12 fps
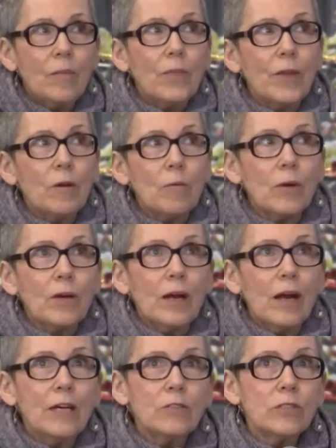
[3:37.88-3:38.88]
there were
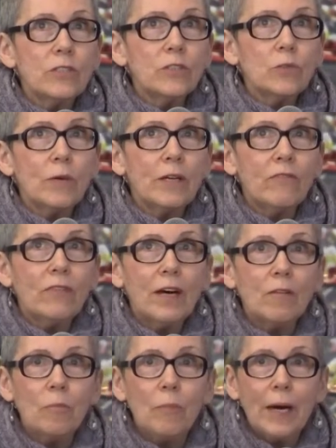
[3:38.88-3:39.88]

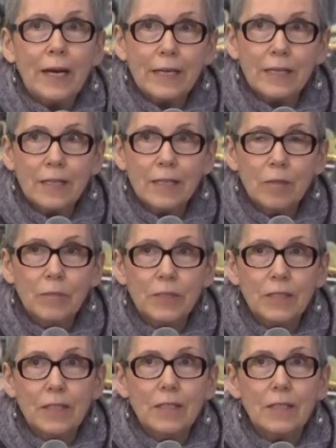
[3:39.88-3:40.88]
125 buying
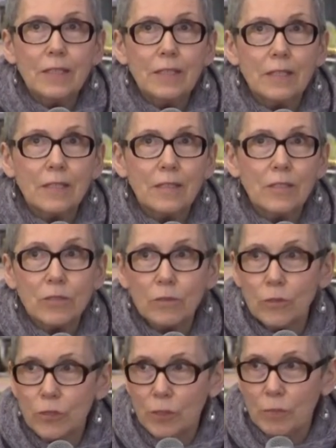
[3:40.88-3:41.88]
clubs in the
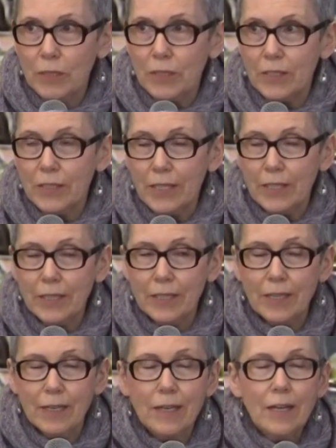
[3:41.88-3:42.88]
Duluth Superior
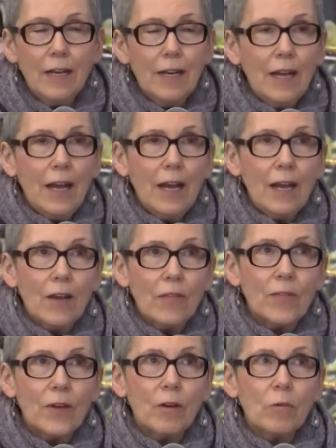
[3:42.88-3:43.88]
area,
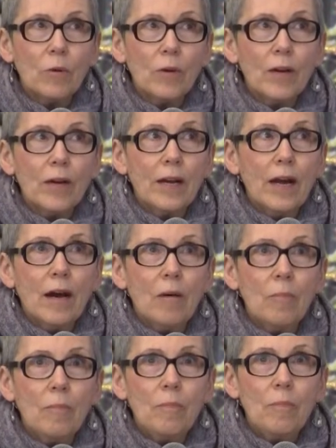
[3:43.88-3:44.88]
and there were
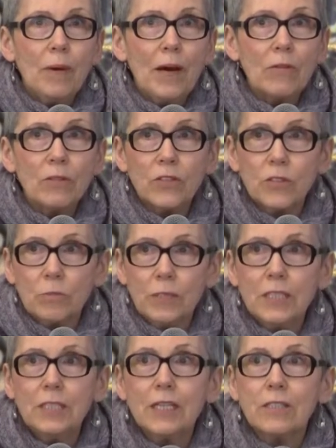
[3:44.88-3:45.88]
about
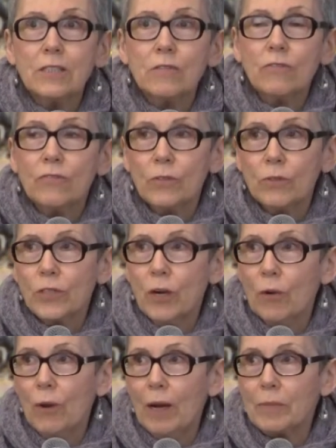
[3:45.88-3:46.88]
three dozen food
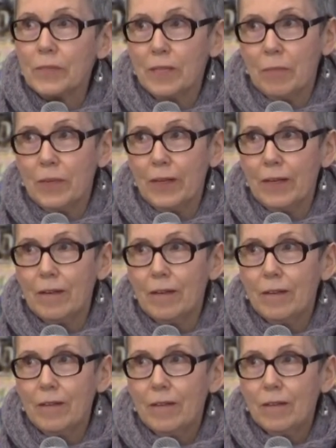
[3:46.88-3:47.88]
co-ops up there
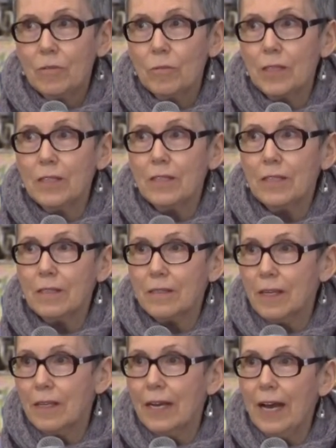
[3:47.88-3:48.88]
within a,
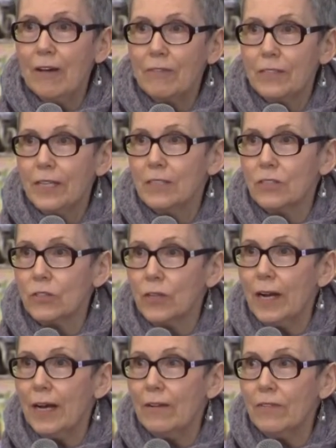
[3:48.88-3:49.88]
a half a day's
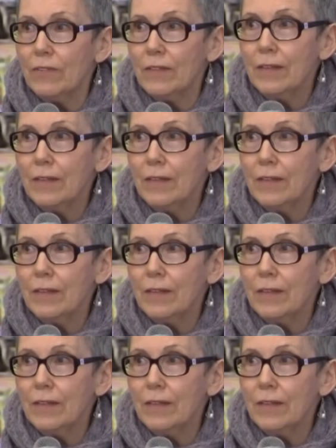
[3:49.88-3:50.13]
drive.